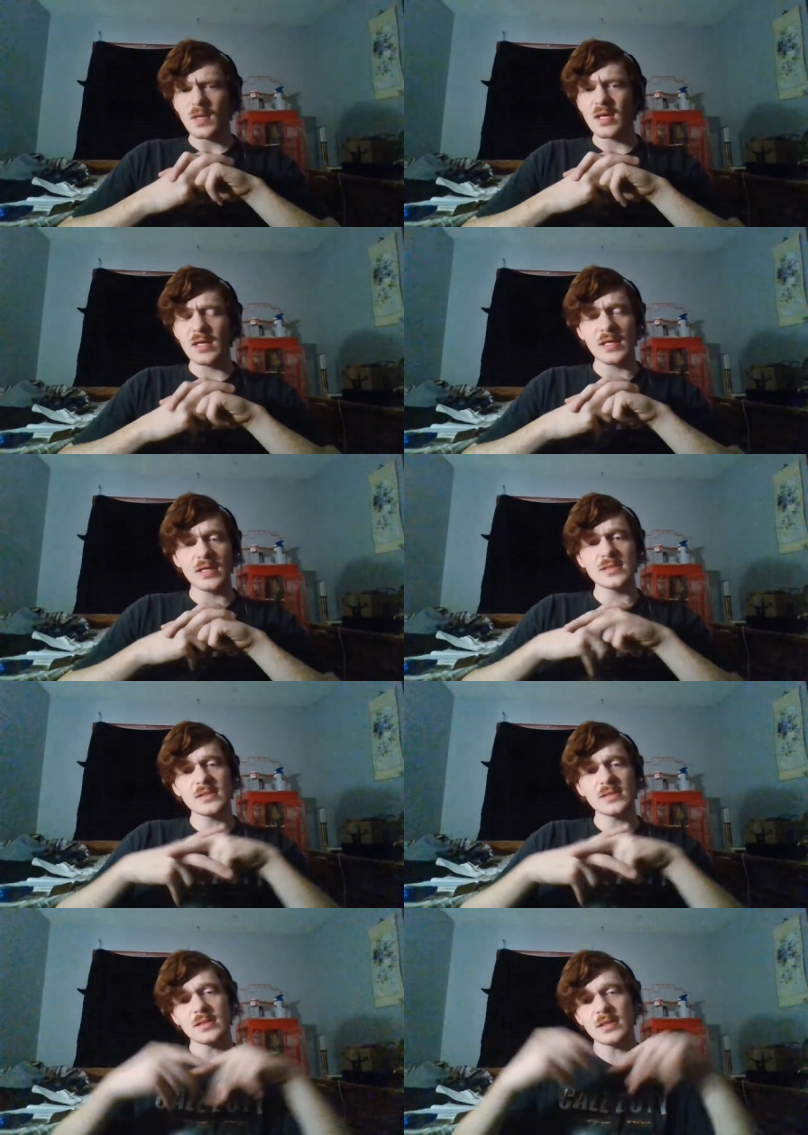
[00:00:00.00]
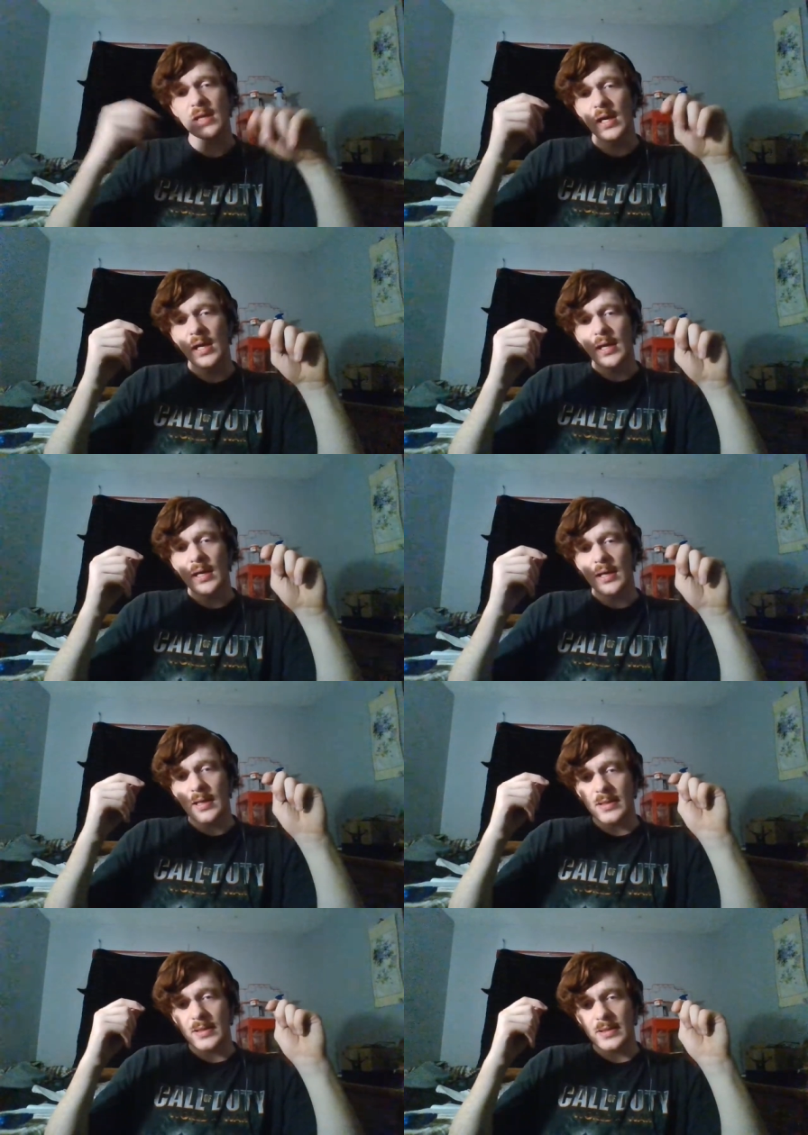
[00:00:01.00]
It is the
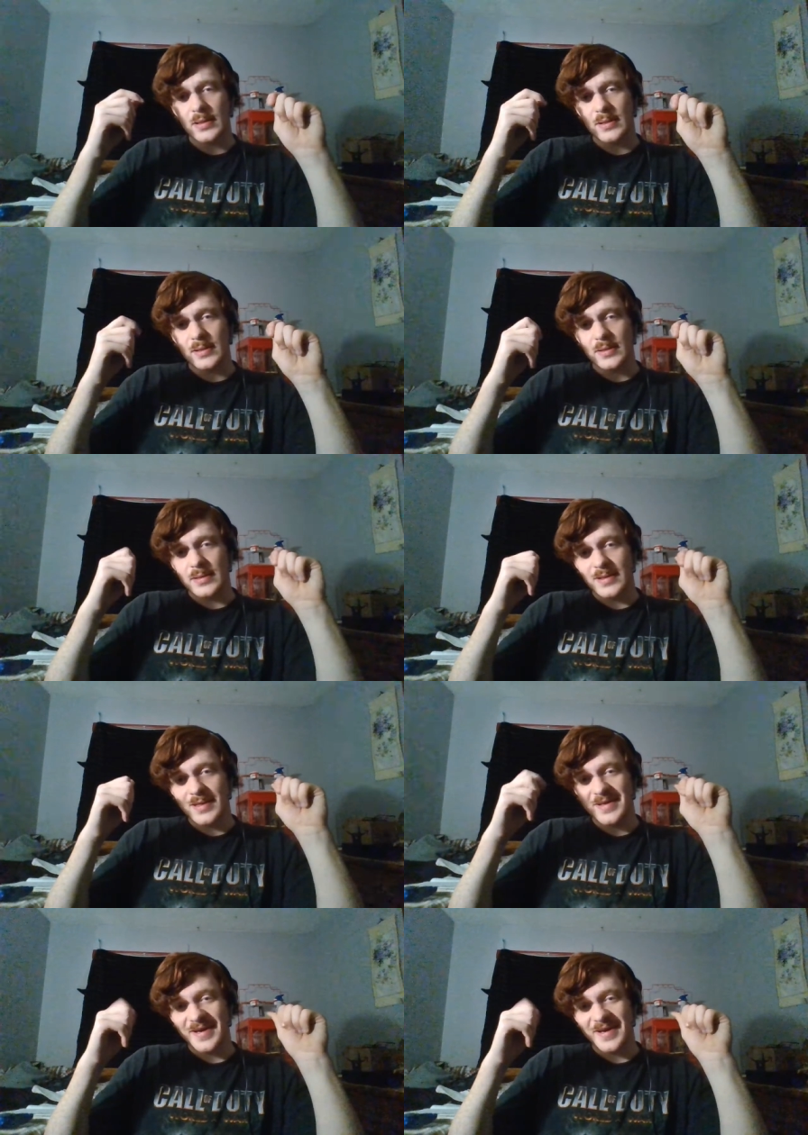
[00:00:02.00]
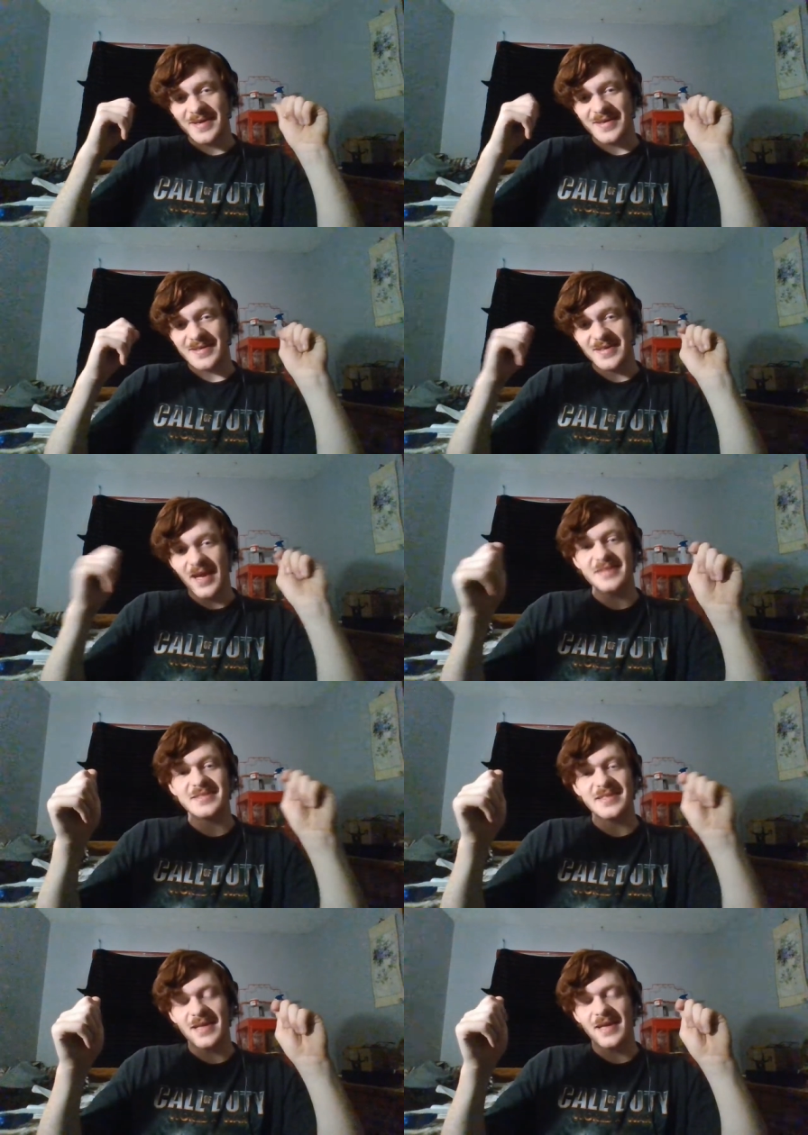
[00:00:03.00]
uh, the uh,
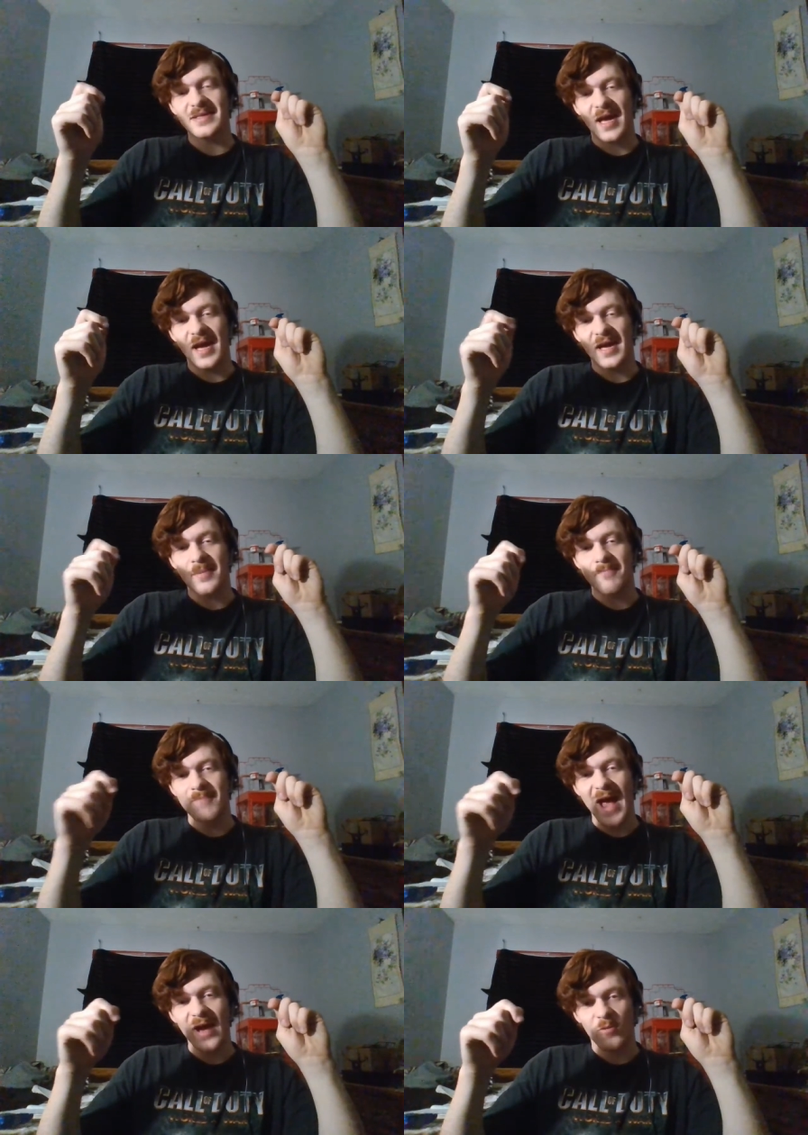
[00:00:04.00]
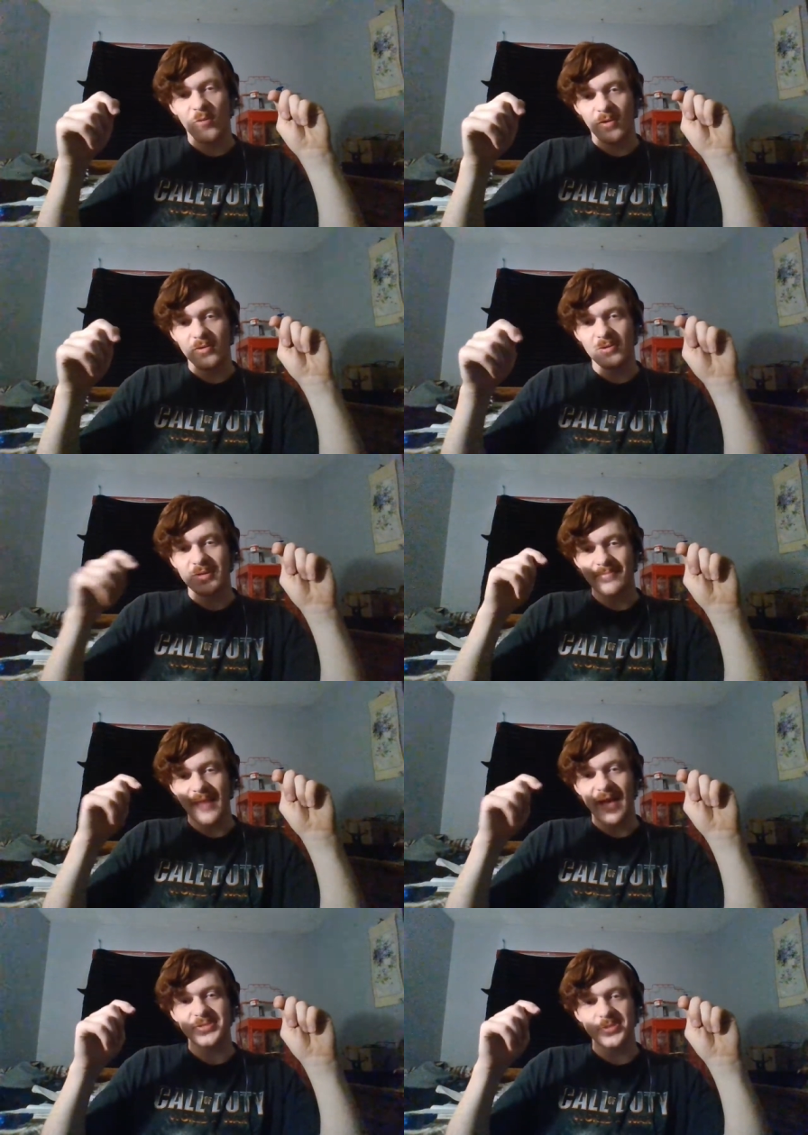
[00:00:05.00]
1999 MacWorld
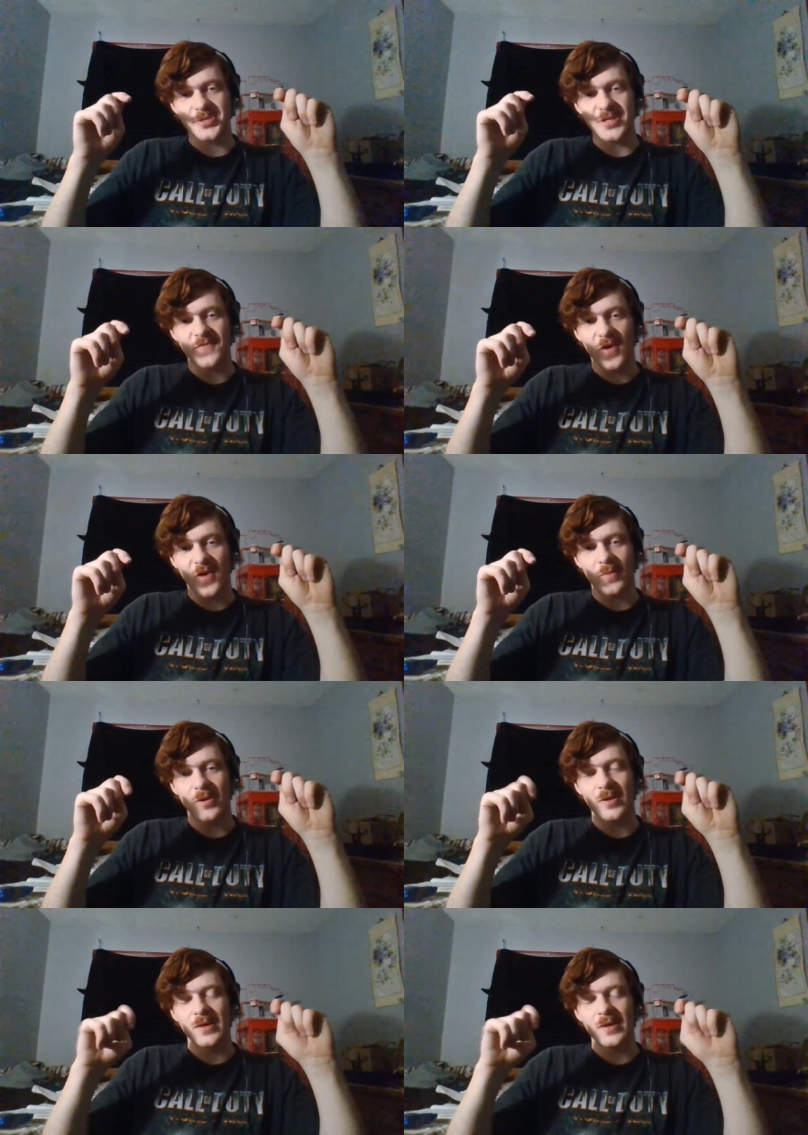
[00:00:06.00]
Master Chief armor,